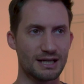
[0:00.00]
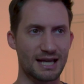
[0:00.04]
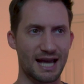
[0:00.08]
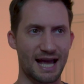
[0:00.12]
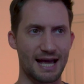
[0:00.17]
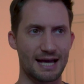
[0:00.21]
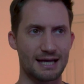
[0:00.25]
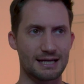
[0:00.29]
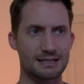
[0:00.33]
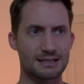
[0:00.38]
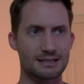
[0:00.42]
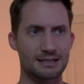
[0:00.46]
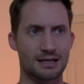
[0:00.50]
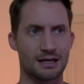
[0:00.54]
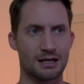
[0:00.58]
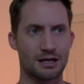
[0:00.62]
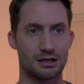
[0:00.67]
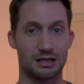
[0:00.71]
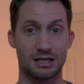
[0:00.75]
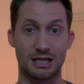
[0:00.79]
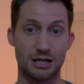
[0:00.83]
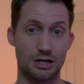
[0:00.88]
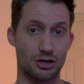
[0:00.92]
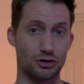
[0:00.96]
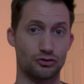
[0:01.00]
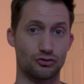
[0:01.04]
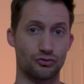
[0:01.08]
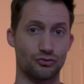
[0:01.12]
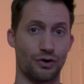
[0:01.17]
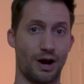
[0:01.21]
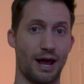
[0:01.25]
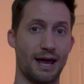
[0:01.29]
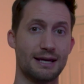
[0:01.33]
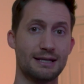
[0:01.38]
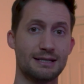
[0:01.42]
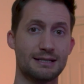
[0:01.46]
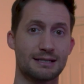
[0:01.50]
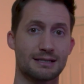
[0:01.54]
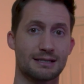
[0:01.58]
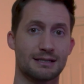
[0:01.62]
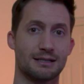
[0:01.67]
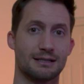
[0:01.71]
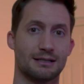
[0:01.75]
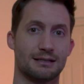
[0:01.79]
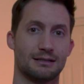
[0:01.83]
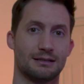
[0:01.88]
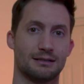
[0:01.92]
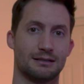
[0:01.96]
And the address
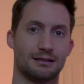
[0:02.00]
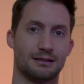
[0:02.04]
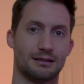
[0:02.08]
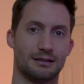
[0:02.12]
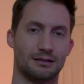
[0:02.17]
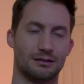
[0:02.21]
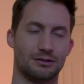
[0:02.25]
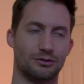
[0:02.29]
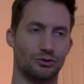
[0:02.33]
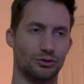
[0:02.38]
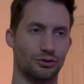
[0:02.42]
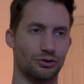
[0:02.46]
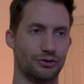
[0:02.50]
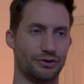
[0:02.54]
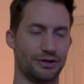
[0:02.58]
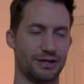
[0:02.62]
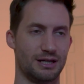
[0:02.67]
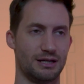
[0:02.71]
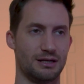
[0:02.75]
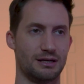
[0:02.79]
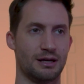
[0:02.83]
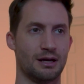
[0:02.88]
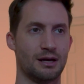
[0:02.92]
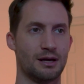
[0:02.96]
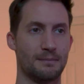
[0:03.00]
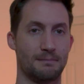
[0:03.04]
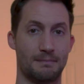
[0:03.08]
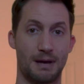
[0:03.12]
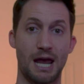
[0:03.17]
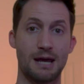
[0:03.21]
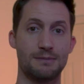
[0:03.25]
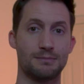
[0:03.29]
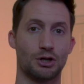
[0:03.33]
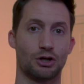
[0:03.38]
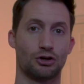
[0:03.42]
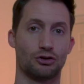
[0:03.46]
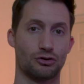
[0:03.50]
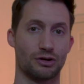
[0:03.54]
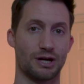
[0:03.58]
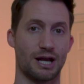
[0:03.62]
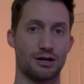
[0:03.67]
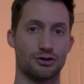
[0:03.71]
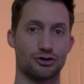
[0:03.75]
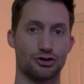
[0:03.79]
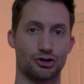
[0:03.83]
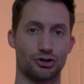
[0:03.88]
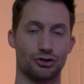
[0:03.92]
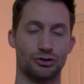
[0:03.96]
or the payment
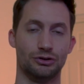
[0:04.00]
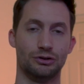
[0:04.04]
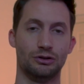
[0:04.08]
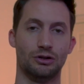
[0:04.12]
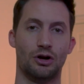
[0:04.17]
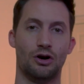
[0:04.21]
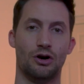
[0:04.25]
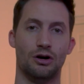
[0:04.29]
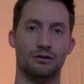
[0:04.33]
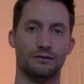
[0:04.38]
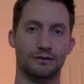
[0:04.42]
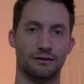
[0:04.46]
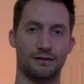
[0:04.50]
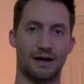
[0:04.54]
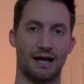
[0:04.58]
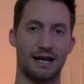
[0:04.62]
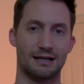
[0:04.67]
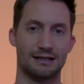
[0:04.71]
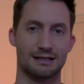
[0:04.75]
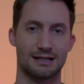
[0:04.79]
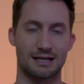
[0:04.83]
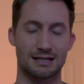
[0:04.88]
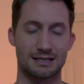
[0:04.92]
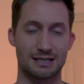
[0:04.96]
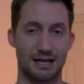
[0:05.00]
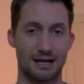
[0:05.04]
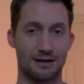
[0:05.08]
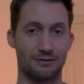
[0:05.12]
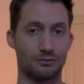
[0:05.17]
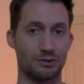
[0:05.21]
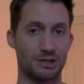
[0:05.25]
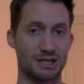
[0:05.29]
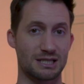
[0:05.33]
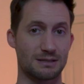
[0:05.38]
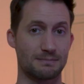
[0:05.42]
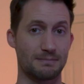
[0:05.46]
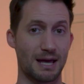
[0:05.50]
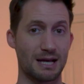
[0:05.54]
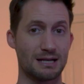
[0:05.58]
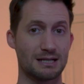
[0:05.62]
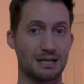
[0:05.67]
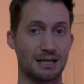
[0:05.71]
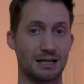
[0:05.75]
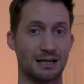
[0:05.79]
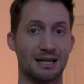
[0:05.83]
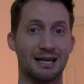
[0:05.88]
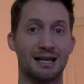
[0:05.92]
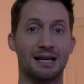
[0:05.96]
credential of a validator if we're
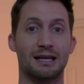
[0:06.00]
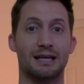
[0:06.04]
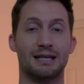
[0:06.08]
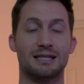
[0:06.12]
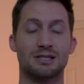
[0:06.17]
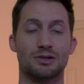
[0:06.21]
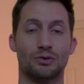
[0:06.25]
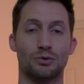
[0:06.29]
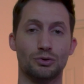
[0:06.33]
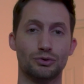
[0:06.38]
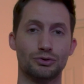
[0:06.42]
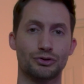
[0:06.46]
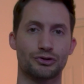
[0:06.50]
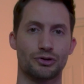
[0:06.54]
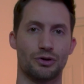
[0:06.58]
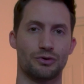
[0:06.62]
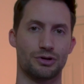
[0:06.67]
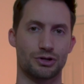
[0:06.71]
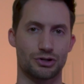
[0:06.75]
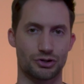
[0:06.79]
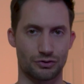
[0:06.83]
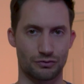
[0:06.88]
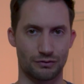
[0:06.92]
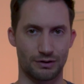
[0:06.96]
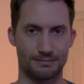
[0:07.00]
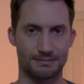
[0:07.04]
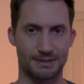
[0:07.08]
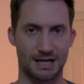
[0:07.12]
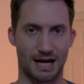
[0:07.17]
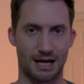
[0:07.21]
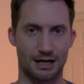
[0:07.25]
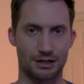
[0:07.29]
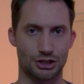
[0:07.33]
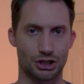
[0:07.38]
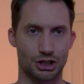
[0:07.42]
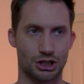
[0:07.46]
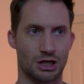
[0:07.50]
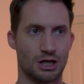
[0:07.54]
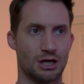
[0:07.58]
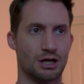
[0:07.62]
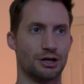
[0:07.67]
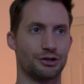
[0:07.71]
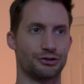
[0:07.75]
spending is also the script hash.